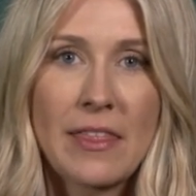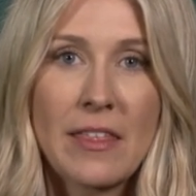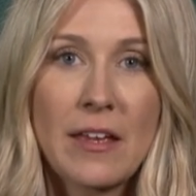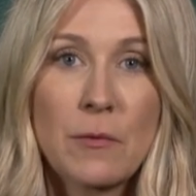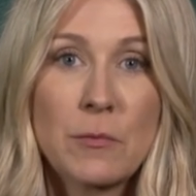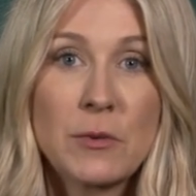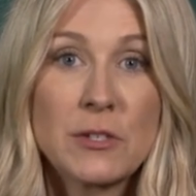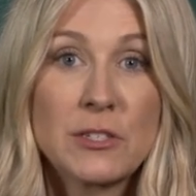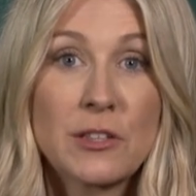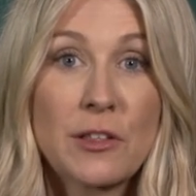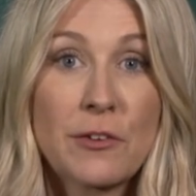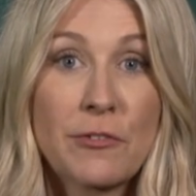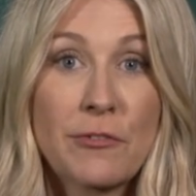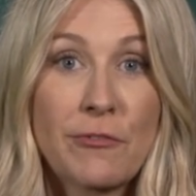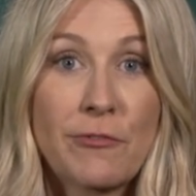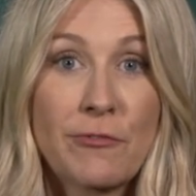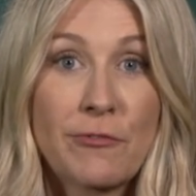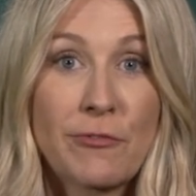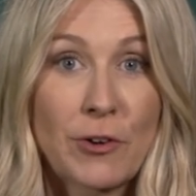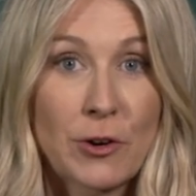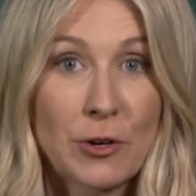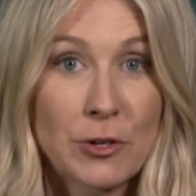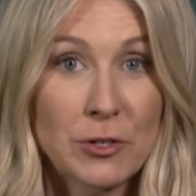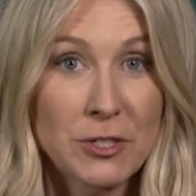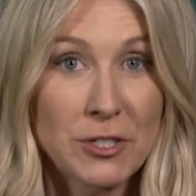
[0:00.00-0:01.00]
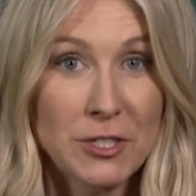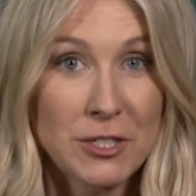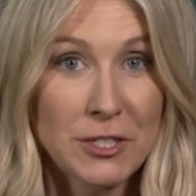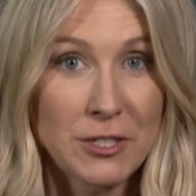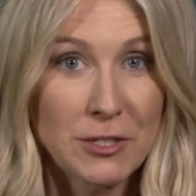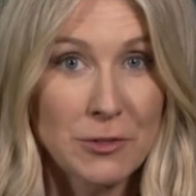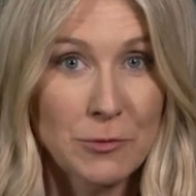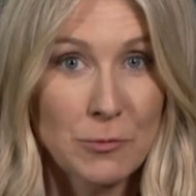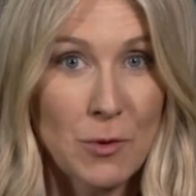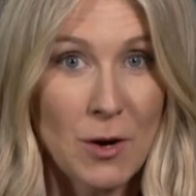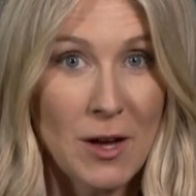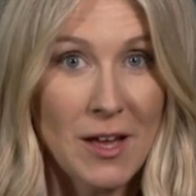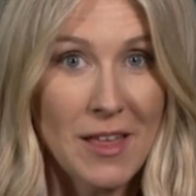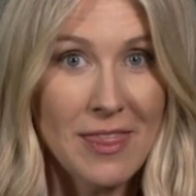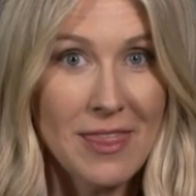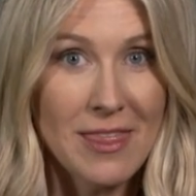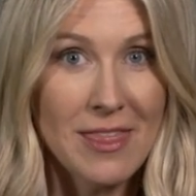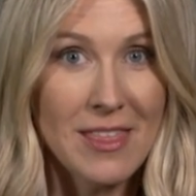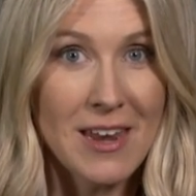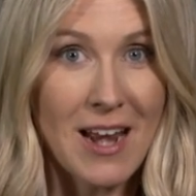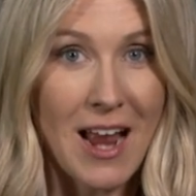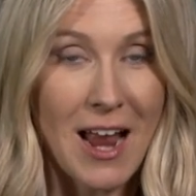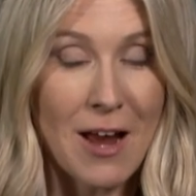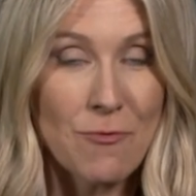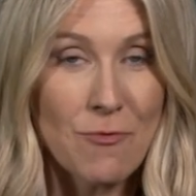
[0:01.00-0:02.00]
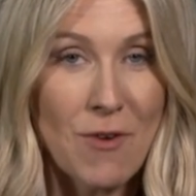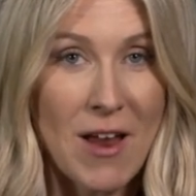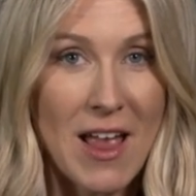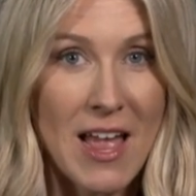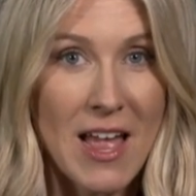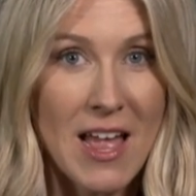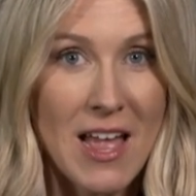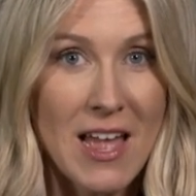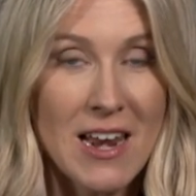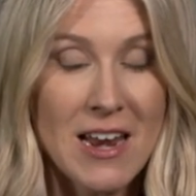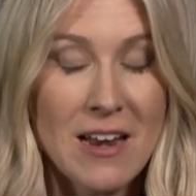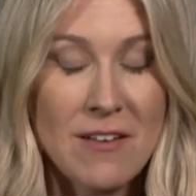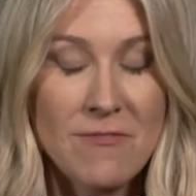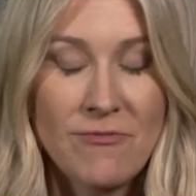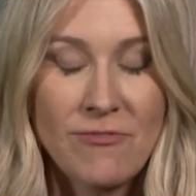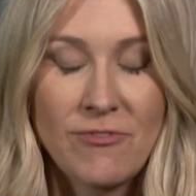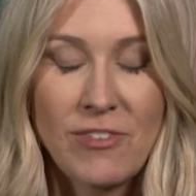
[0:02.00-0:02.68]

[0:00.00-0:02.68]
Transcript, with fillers: it was the first one that I read and